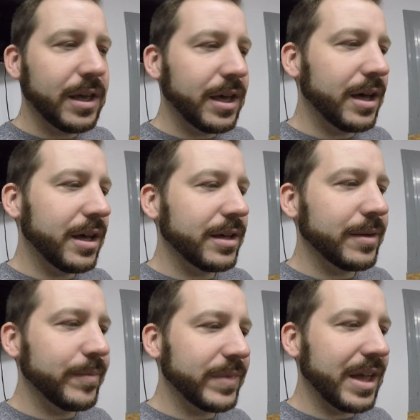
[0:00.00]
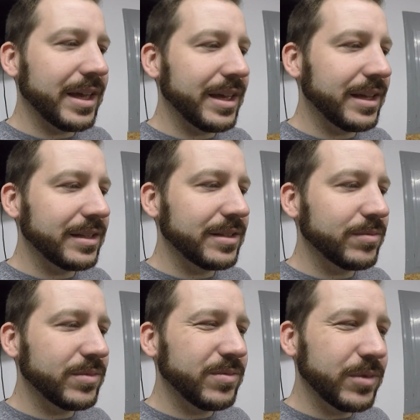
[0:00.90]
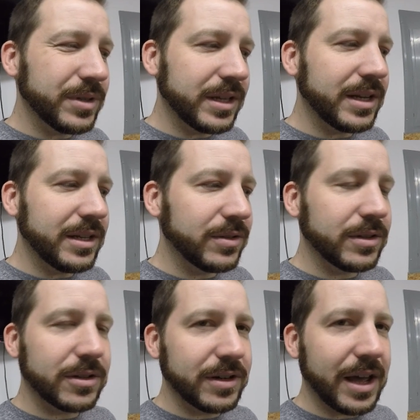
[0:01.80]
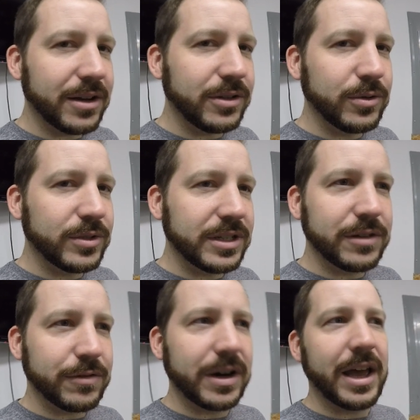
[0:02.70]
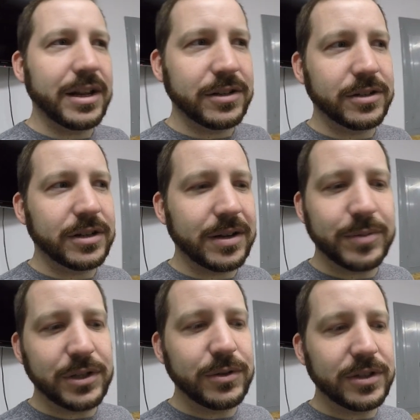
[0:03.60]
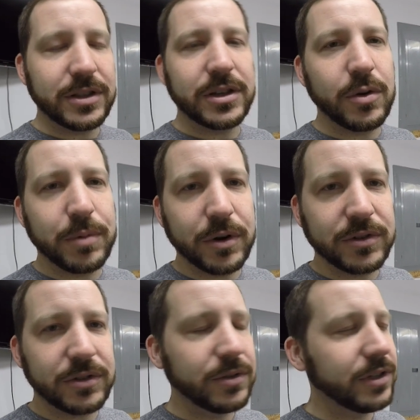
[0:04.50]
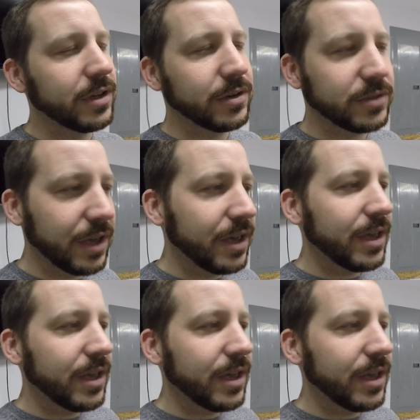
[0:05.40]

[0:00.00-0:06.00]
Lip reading: And really I need to learn how to use a different editor. I've been using the GoPro Studios.